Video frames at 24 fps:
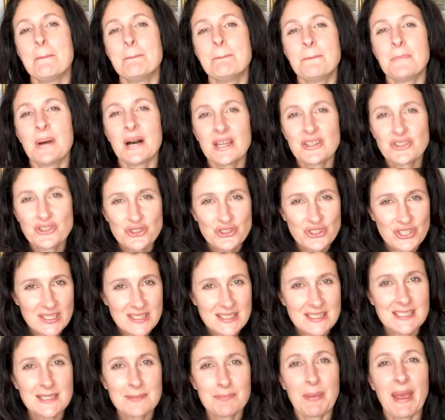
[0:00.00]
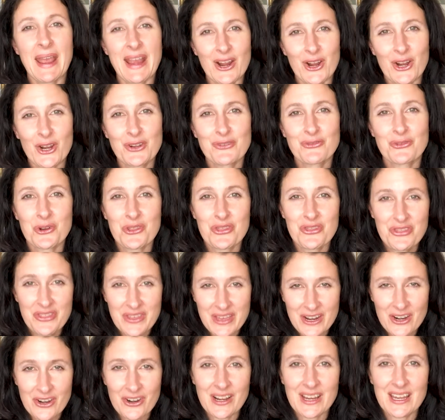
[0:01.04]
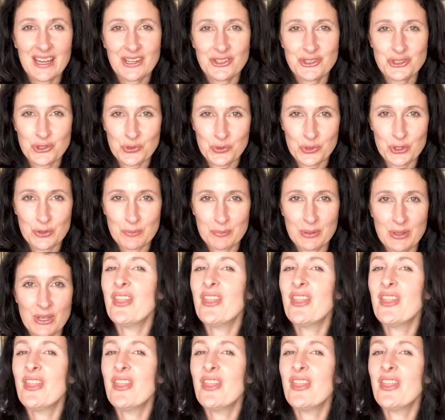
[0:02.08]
but just paired for their age group.